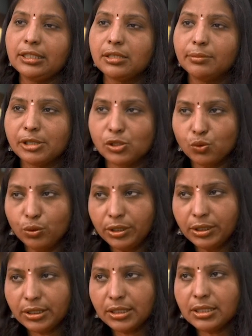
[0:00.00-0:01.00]
a muscular
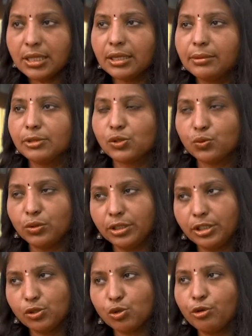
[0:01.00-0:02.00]
disease like muscular
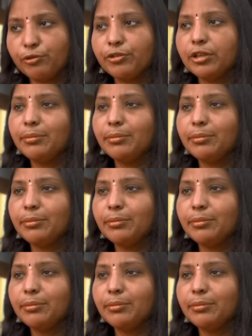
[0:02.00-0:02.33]
dystrophy,